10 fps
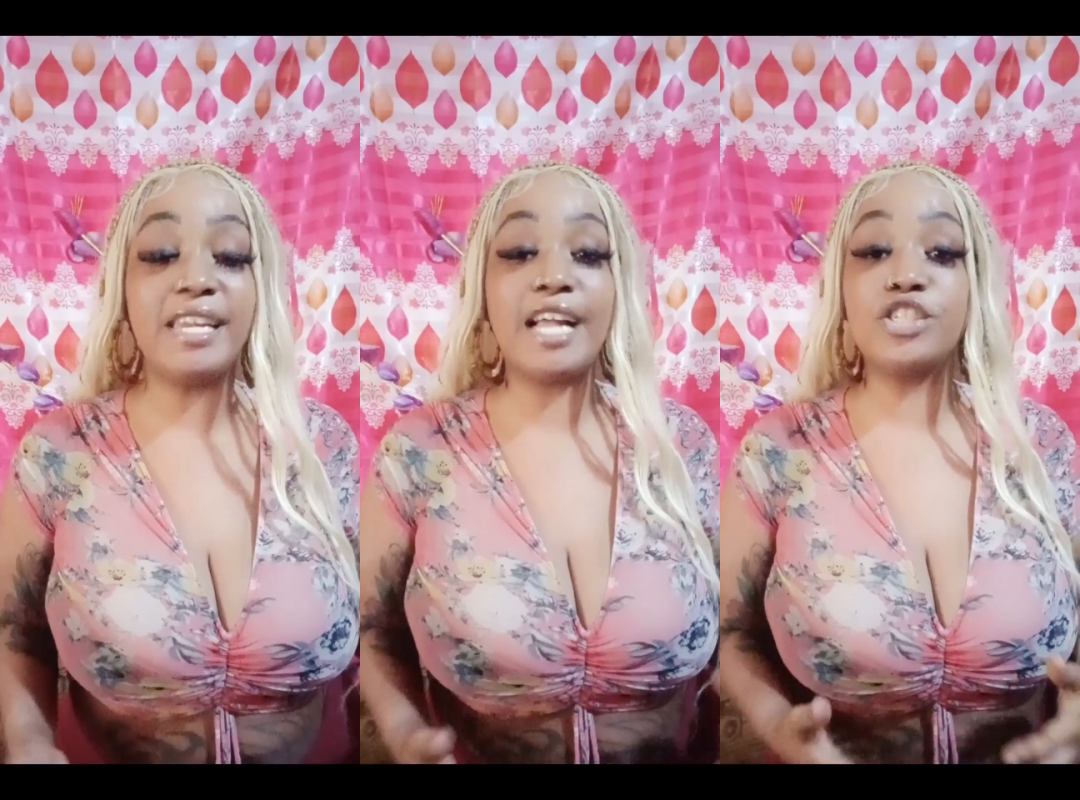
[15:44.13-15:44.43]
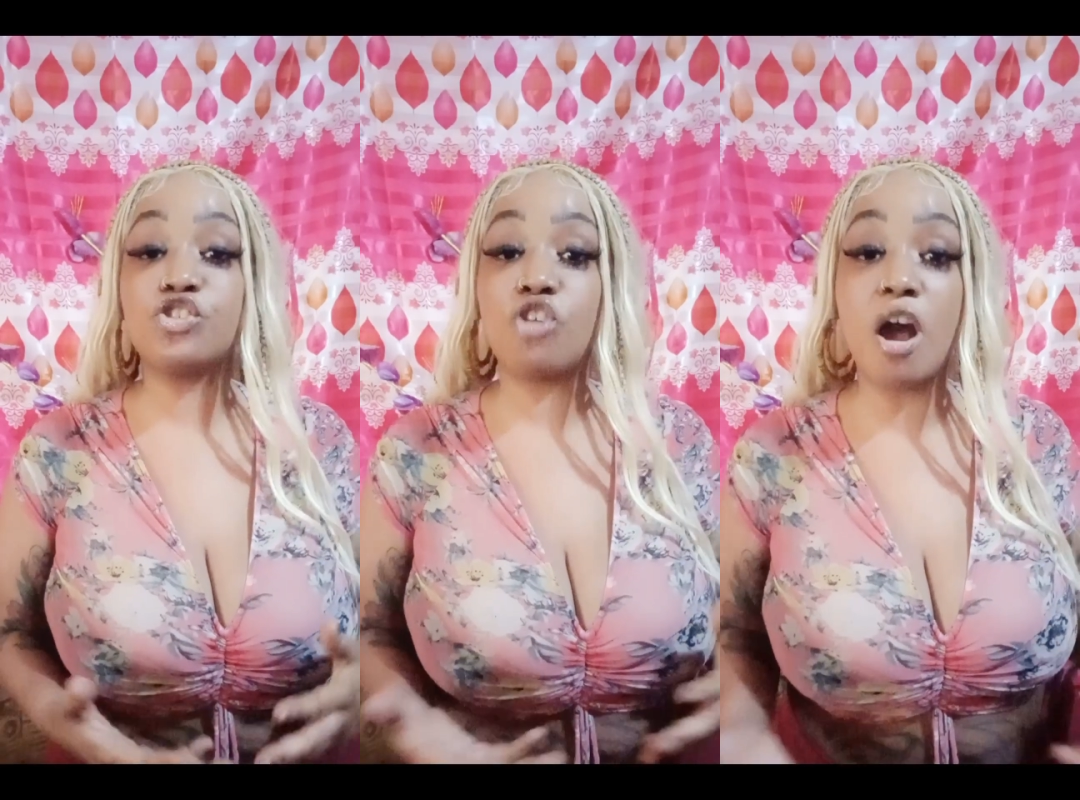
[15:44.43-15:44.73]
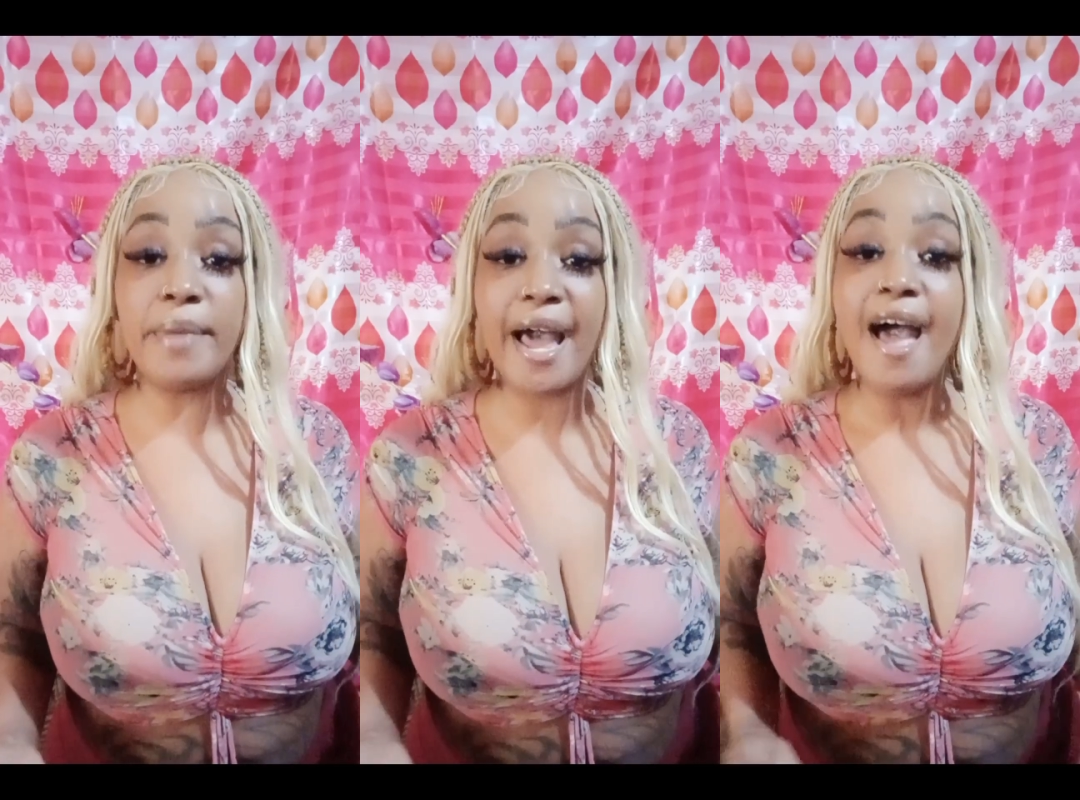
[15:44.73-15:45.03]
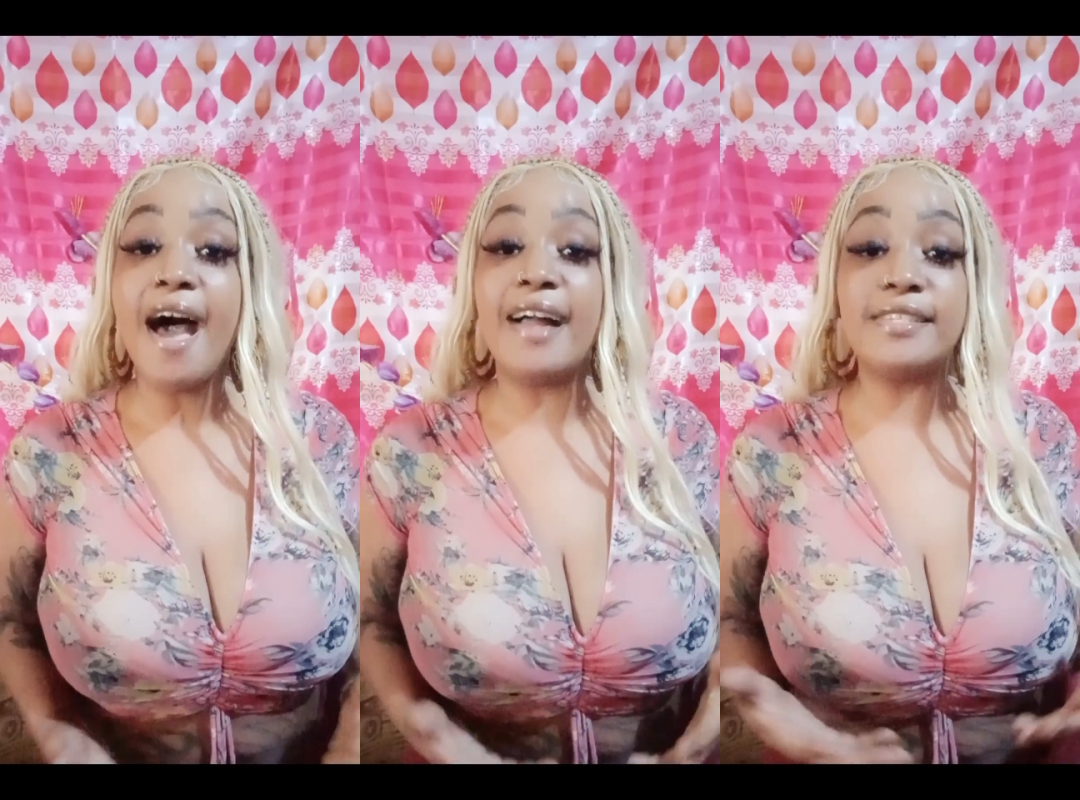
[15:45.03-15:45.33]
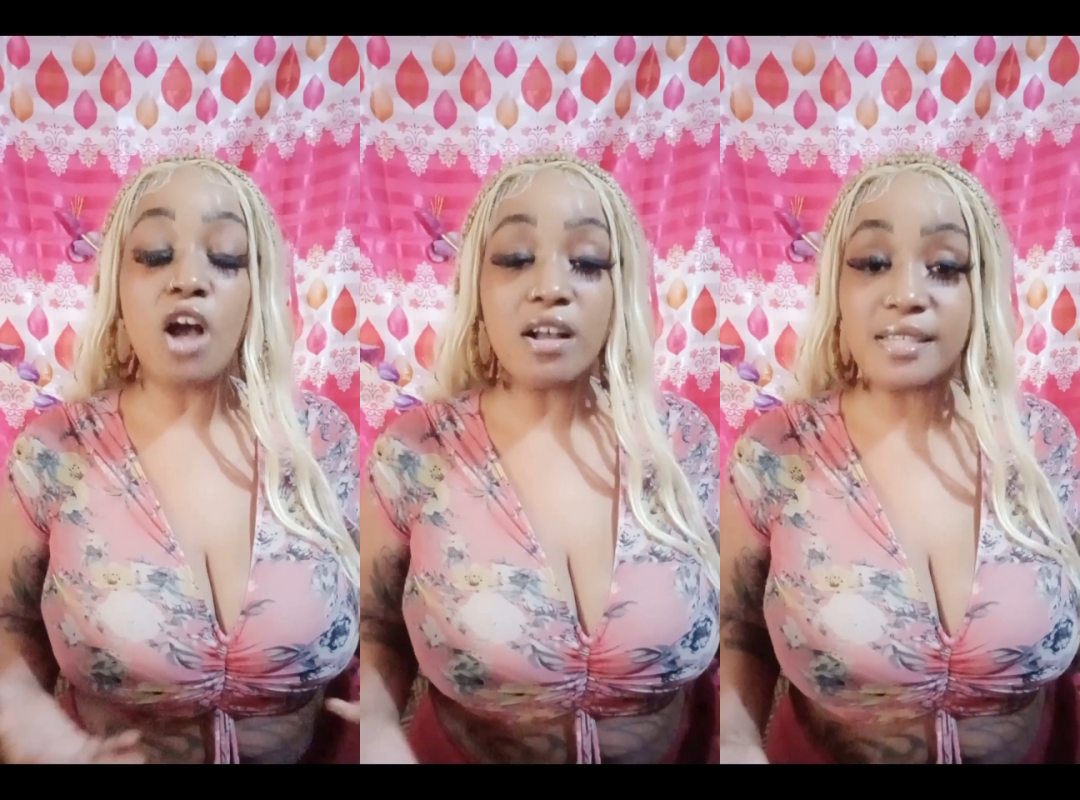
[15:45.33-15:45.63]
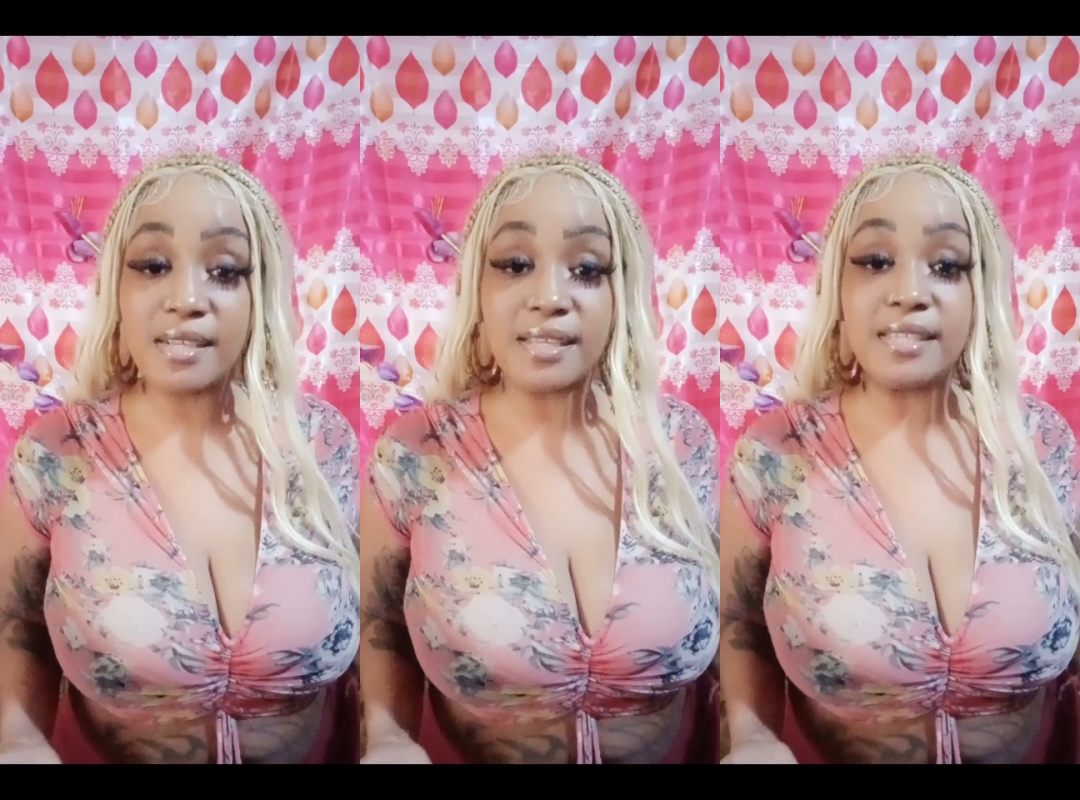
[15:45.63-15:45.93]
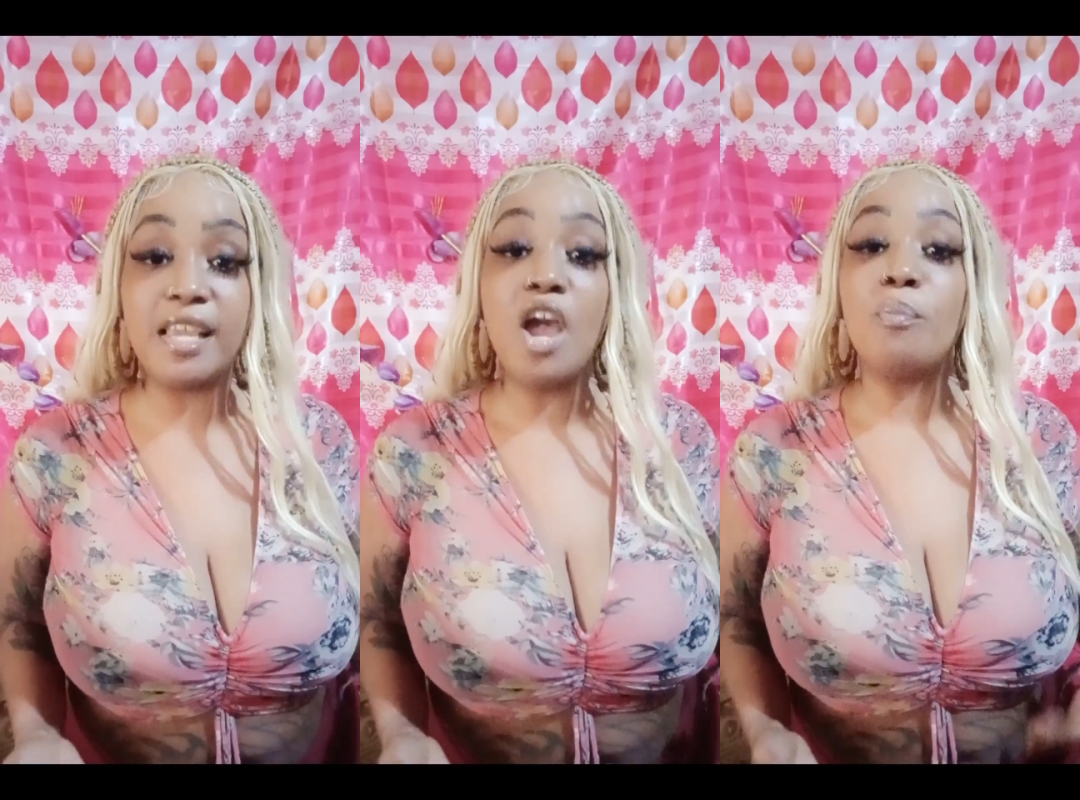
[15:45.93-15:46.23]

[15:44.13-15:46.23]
and drama and toxicity,